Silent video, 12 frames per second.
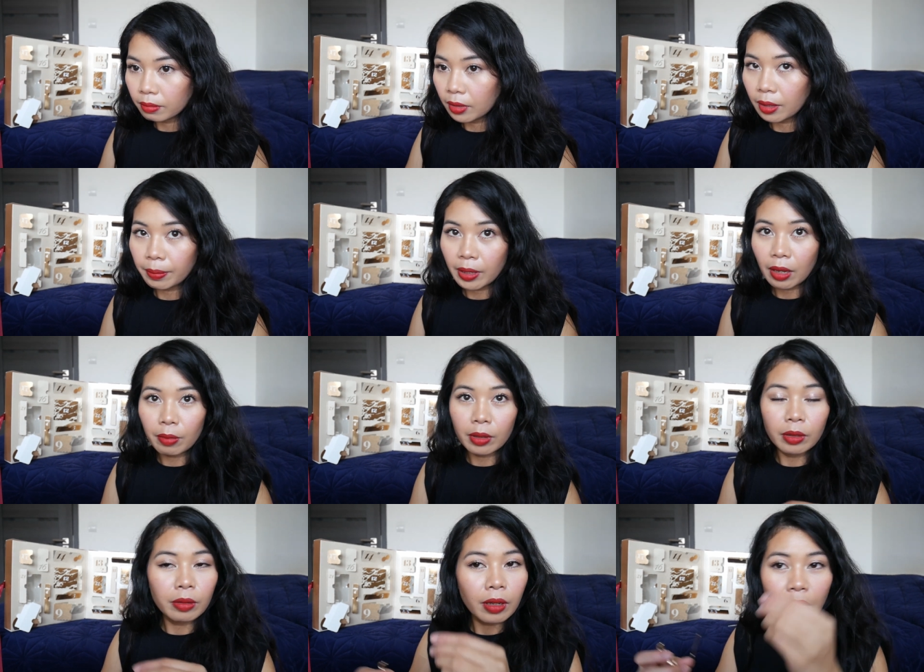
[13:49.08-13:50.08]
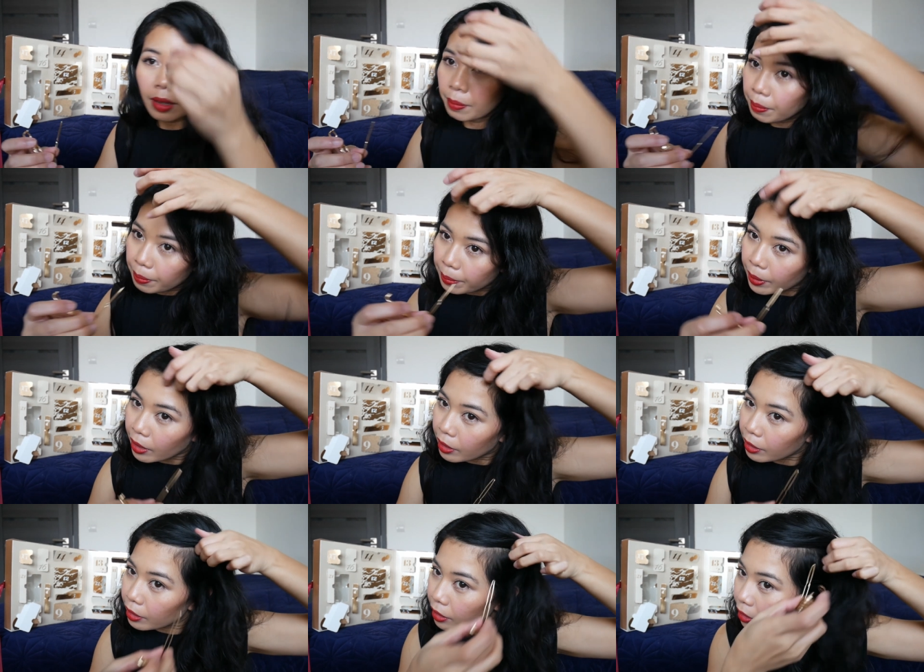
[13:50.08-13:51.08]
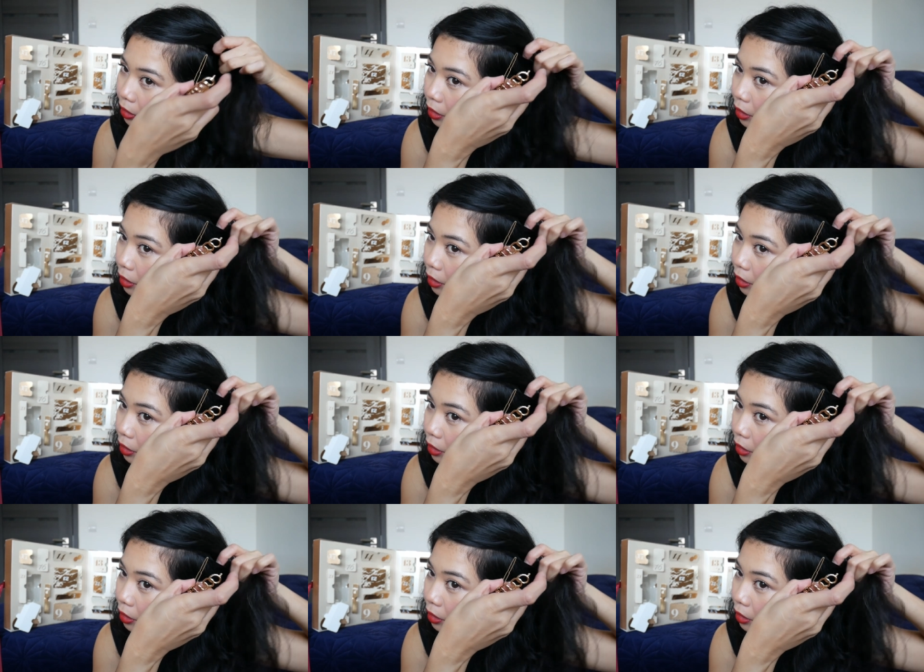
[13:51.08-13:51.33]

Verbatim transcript: Maybe I will look better.